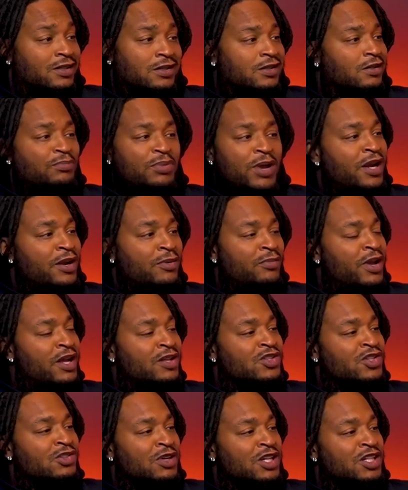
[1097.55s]
You paid the man
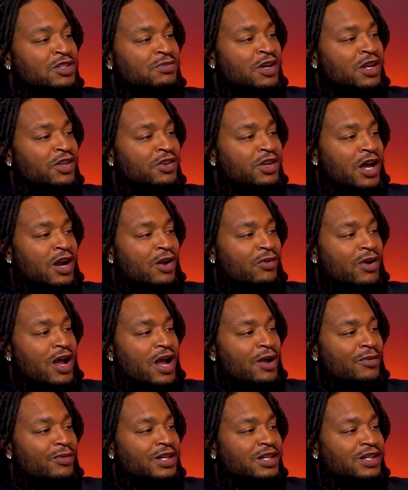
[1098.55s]
too much money. You got to
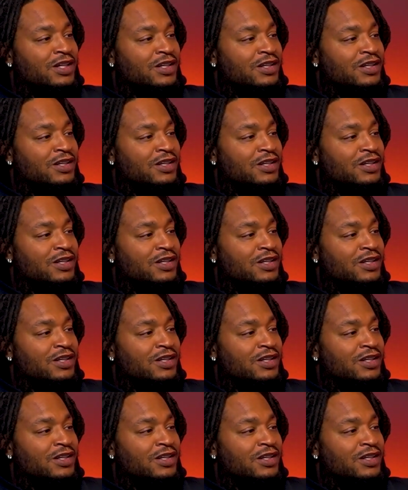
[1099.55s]
ride with it, huh?